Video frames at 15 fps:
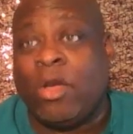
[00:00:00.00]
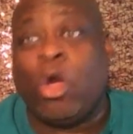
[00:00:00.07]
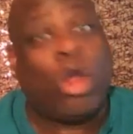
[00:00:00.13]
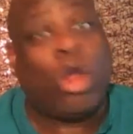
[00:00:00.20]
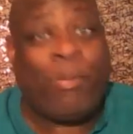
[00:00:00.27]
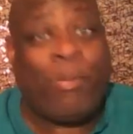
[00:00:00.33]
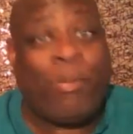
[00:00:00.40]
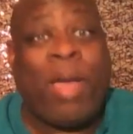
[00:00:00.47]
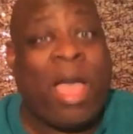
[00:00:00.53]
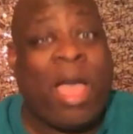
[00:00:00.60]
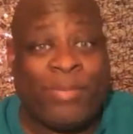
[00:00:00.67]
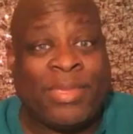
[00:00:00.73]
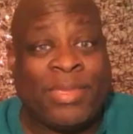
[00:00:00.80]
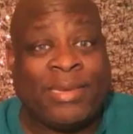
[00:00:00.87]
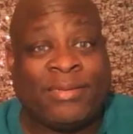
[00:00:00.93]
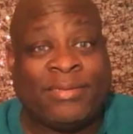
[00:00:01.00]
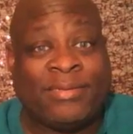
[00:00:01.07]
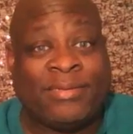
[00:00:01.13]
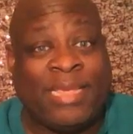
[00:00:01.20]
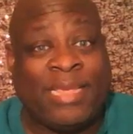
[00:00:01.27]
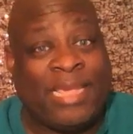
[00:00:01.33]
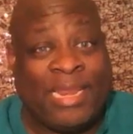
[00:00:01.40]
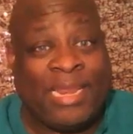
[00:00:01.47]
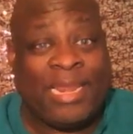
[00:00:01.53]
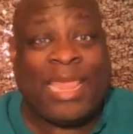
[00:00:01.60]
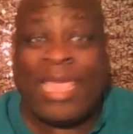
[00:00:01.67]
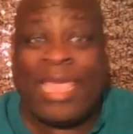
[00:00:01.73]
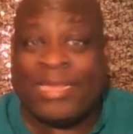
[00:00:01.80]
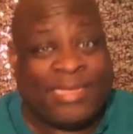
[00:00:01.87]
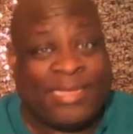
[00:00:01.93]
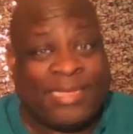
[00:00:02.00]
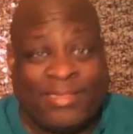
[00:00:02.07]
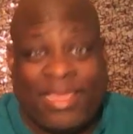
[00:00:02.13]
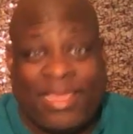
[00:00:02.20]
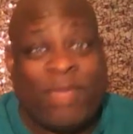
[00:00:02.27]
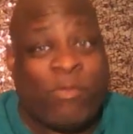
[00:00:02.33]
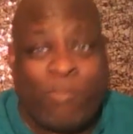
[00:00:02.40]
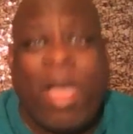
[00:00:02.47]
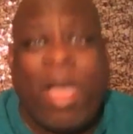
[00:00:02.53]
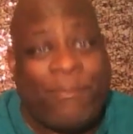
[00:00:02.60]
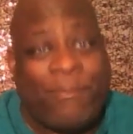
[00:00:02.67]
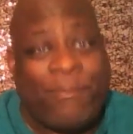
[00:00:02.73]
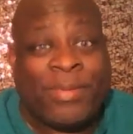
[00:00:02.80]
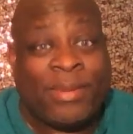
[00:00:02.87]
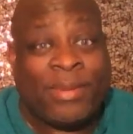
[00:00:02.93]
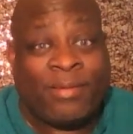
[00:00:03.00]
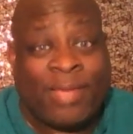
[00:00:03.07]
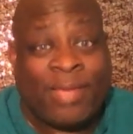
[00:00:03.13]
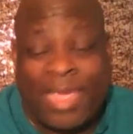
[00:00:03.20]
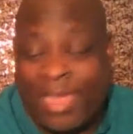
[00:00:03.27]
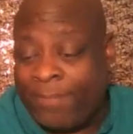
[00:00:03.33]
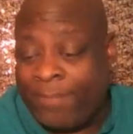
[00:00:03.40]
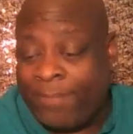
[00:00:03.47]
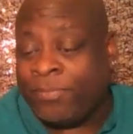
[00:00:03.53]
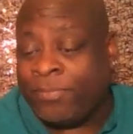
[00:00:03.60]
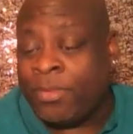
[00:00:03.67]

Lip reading: are popping in Atlanta. They were popping, okay?